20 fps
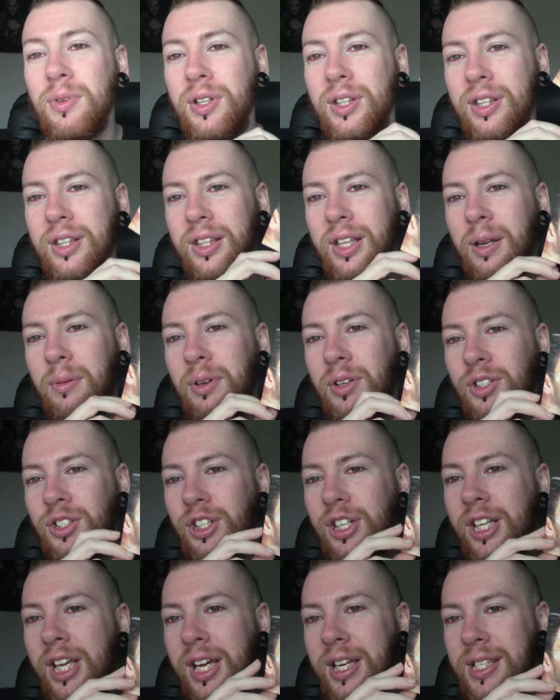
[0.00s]
one that I'm going to
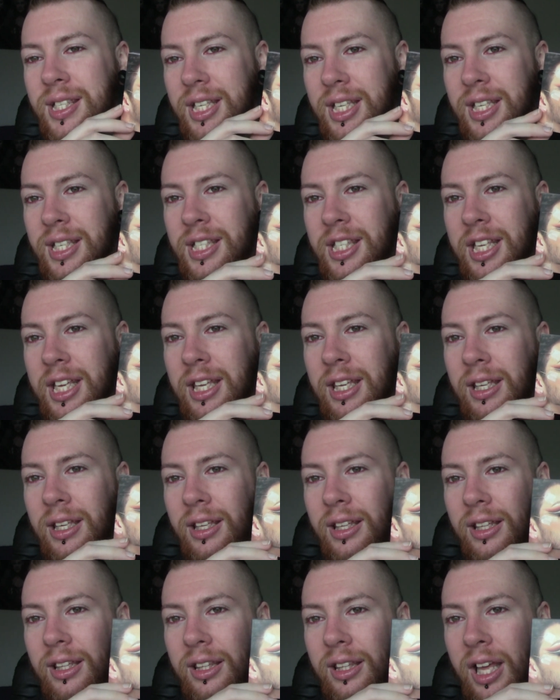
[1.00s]
show you guys is
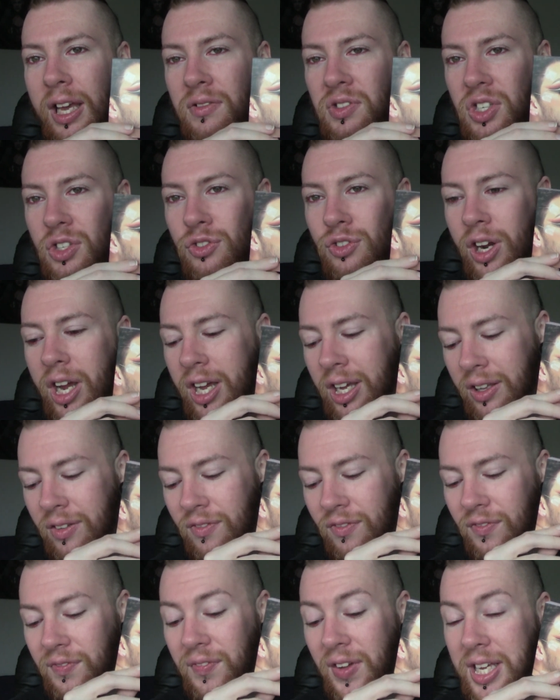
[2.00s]
the Life's a Drag
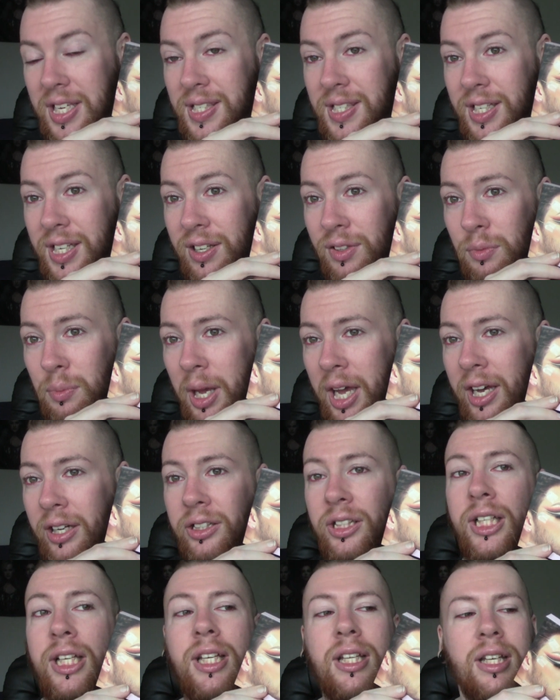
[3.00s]
Facelift
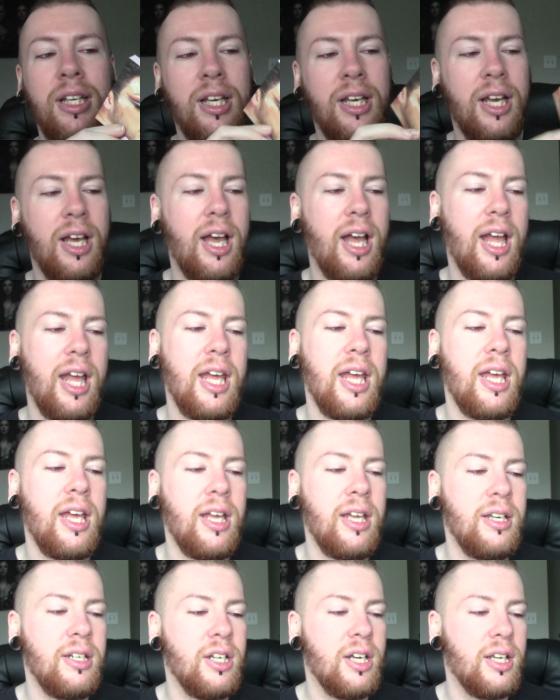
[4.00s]
palette,
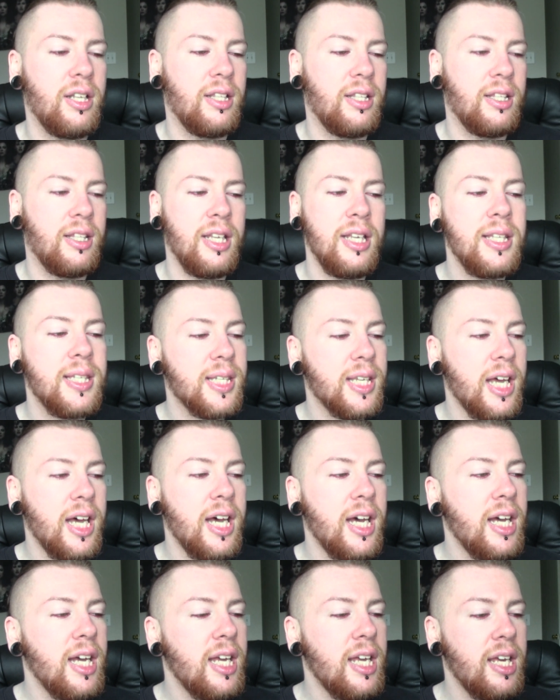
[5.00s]
and this
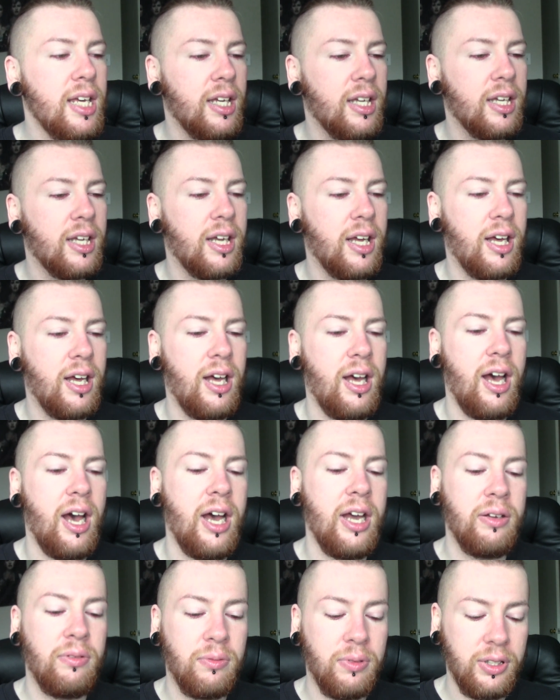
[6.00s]
guy
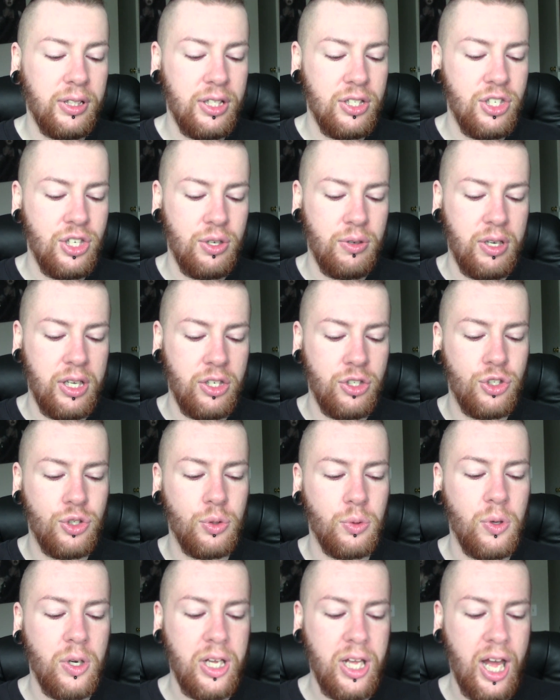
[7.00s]
I really do
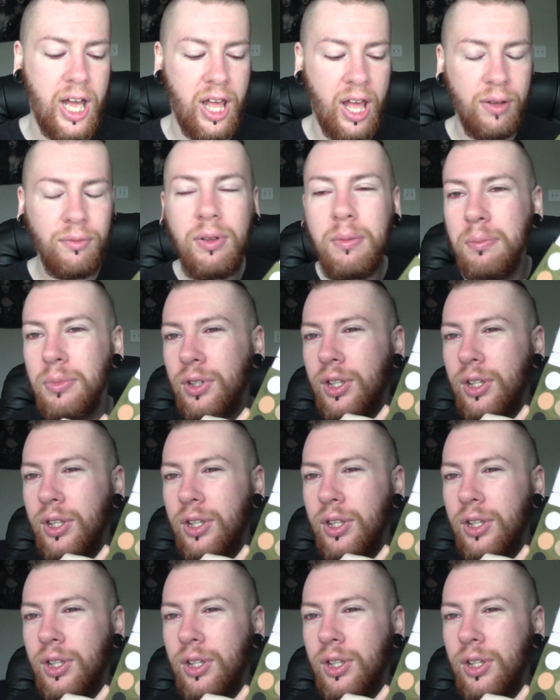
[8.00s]
enjoy. I haven't